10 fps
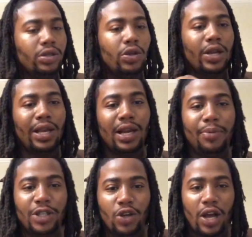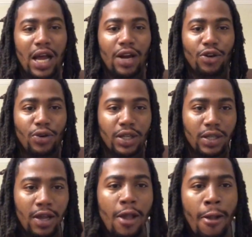So again, let me show y'all how to do this.
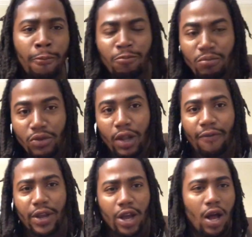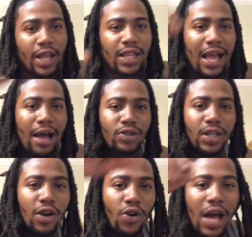For y'all at the house
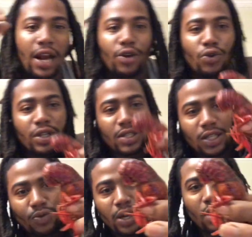that don't know how to do this, this is what